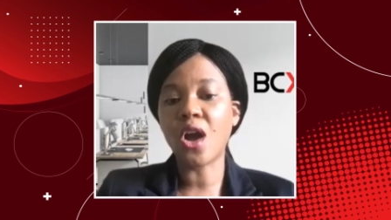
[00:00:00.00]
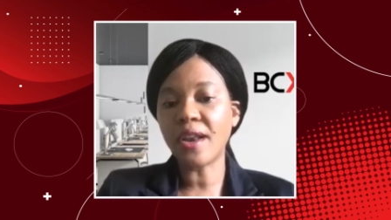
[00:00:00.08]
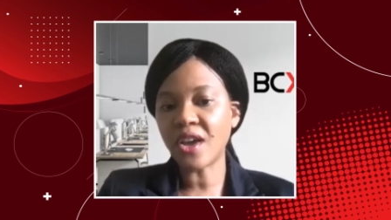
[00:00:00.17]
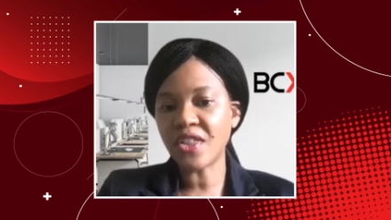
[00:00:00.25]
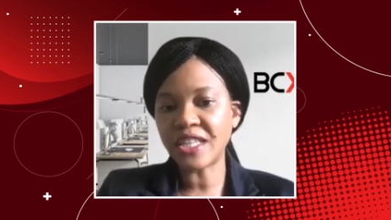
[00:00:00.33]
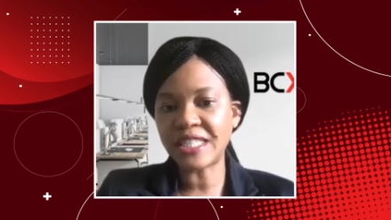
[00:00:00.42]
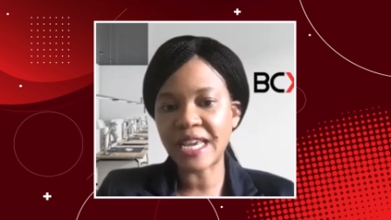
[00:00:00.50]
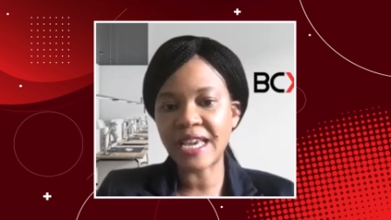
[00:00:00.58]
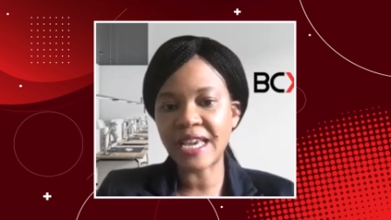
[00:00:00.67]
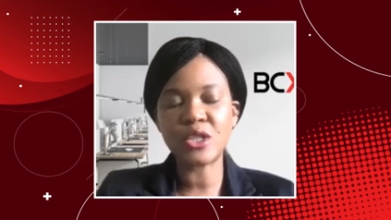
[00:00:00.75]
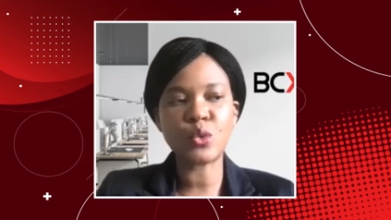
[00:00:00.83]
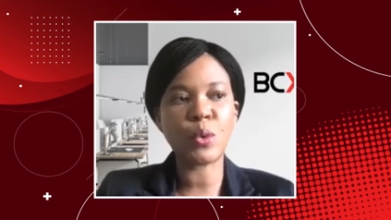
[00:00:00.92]
Gone are the
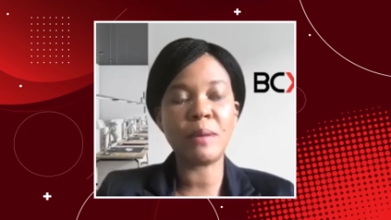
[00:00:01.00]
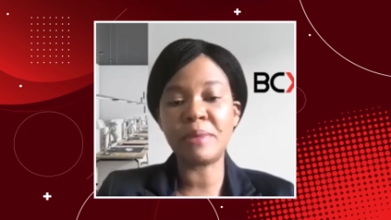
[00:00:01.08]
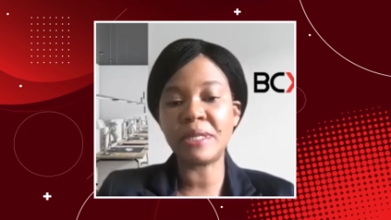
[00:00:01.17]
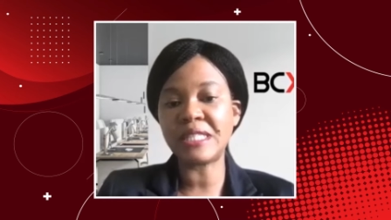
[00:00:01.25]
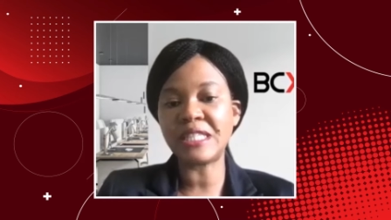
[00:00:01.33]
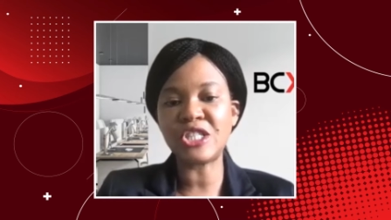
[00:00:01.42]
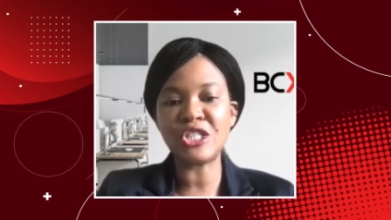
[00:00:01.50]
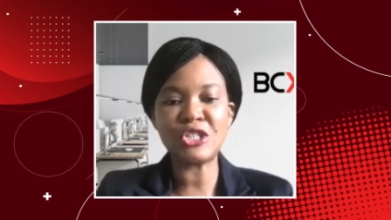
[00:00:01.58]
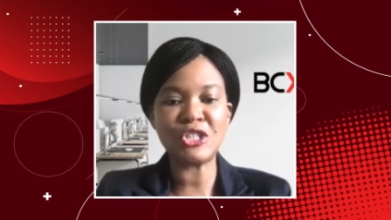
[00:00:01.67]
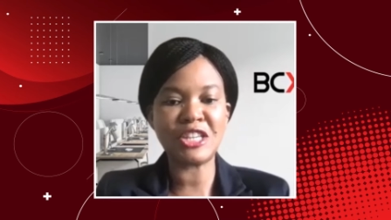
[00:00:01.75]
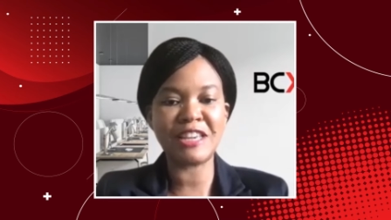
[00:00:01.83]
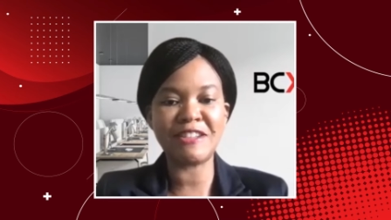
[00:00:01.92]
days when business
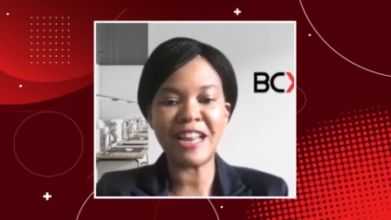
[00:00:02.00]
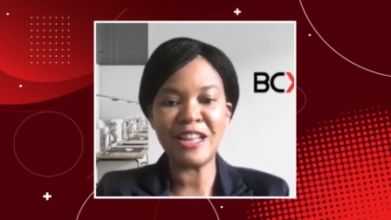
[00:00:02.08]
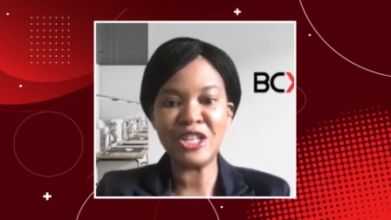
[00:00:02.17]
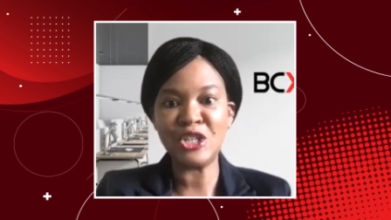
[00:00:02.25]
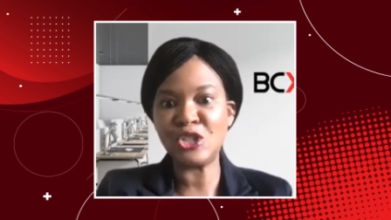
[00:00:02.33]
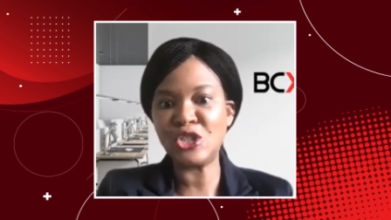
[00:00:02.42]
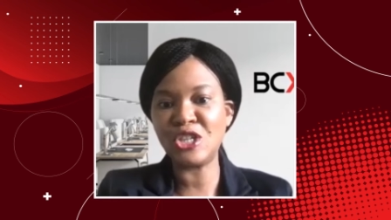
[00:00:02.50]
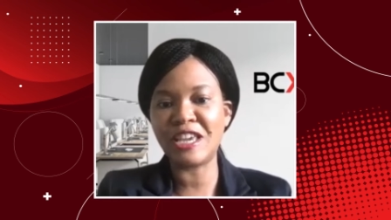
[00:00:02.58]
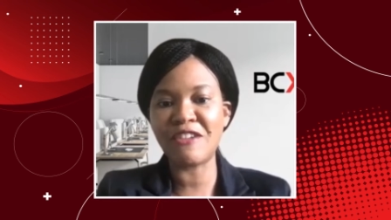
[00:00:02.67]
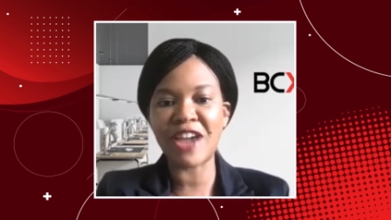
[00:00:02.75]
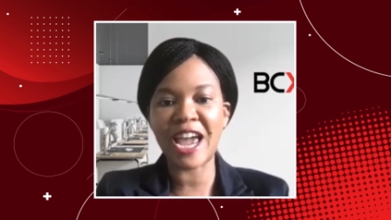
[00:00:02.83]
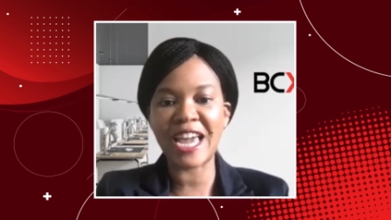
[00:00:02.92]
needs to give, used to
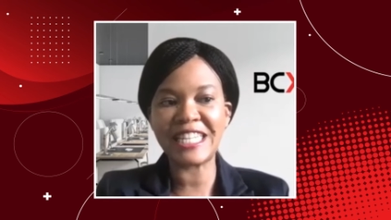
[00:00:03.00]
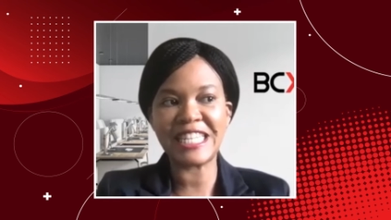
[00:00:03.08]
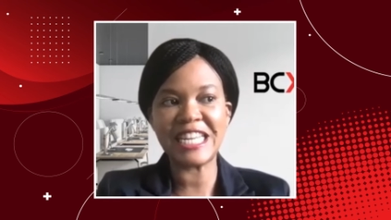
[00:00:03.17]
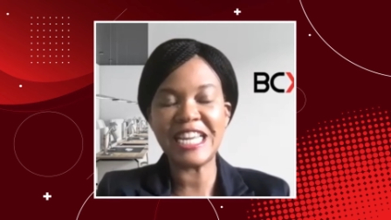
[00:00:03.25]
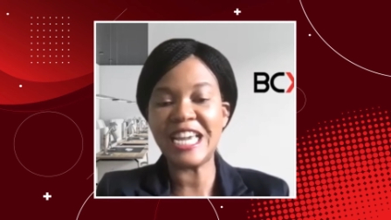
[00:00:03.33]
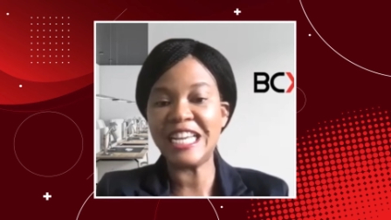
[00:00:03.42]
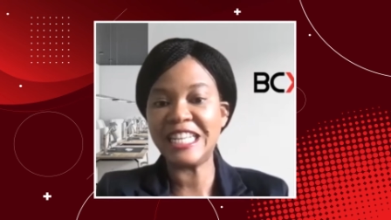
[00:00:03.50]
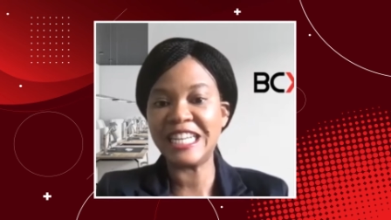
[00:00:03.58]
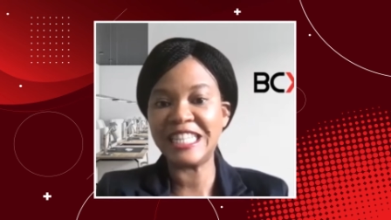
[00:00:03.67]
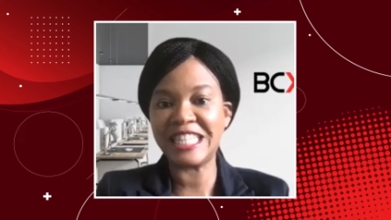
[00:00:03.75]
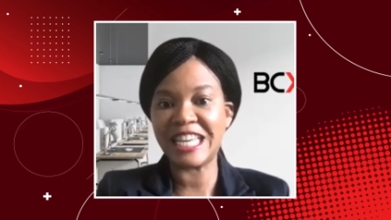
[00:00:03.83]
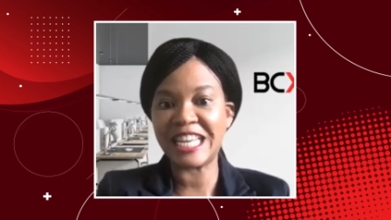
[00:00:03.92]
give IT
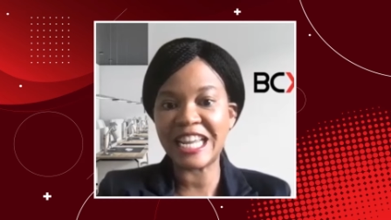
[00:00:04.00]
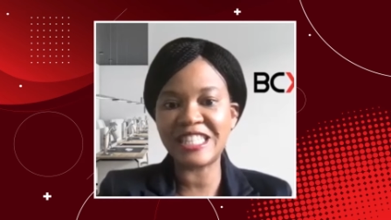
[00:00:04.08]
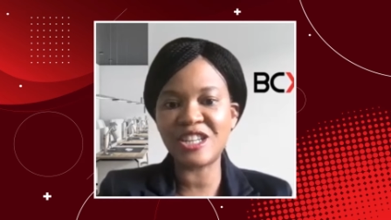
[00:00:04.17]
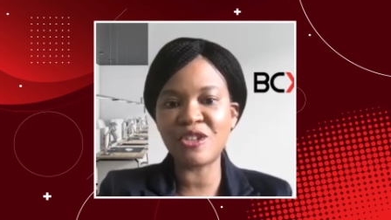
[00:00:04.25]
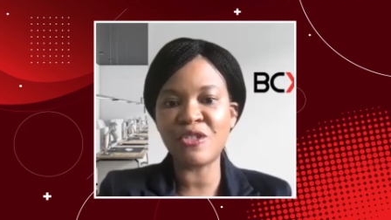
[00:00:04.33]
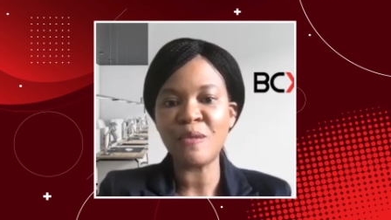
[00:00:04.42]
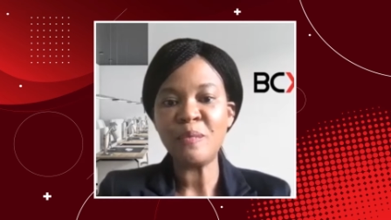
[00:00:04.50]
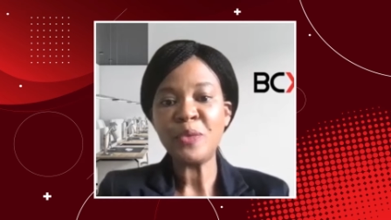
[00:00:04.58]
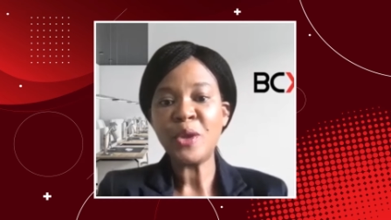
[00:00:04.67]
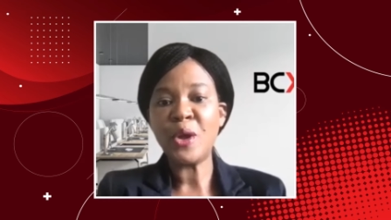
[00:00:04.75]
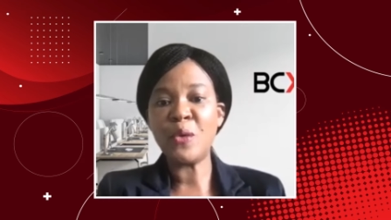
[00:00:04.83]
a, a directive